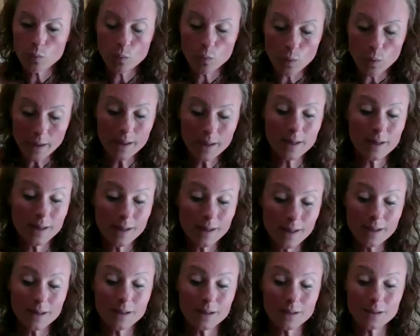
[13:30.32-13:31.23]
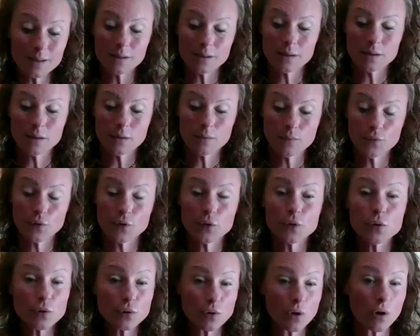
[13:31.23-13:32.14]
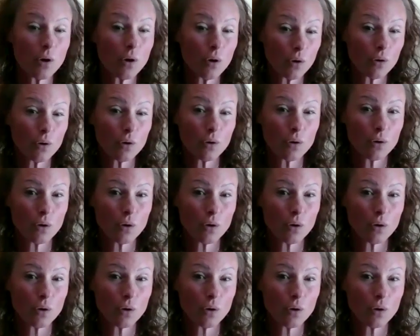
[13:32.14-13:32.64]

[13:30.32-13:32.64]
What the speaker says: we need to start